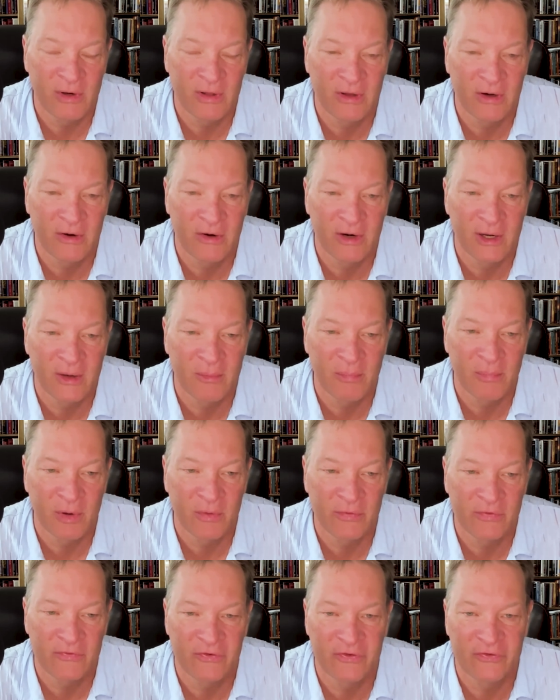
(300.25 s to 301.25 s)
and the Greek,
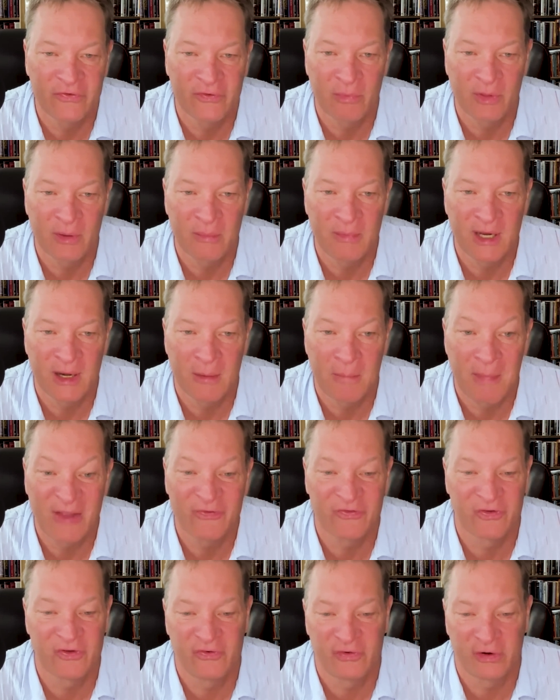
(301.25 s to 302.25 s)
both just simply mean a
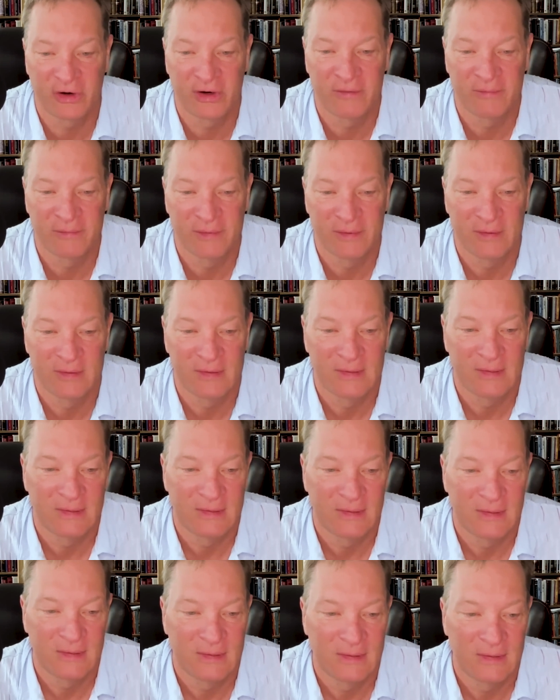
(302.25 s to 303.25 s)
messenger.
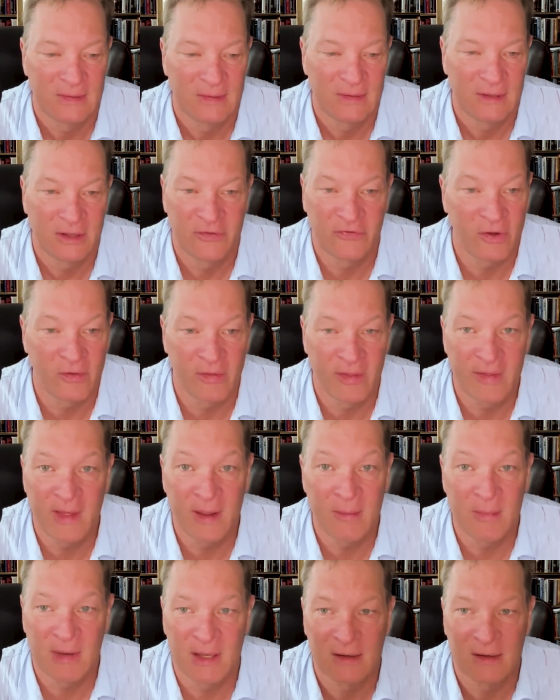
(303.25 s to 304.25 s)
That's all that they mean.